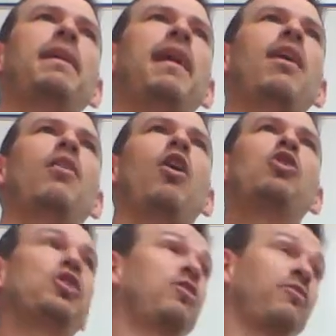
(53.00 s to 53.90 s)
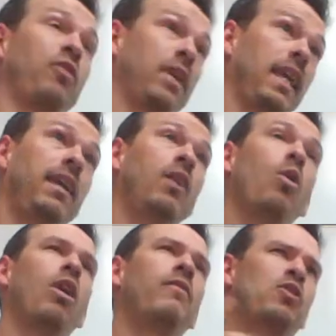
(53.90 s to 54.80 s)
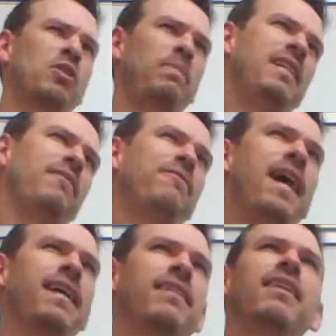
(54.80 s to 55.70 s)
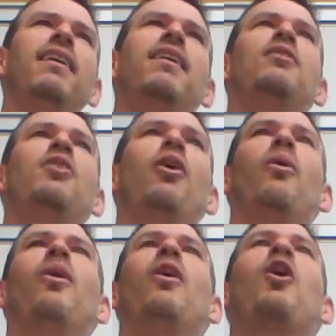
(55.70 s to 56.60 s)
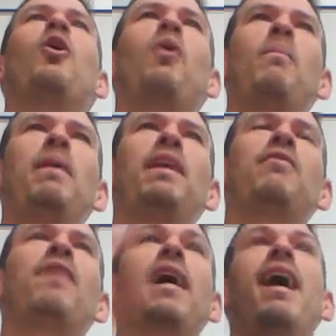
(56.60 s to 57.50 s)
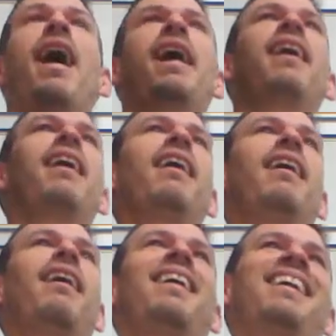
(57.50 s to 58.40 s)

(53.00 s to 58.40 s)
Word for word: down are just forgetting or if you're just being defiant. So quit being defiant. Hi.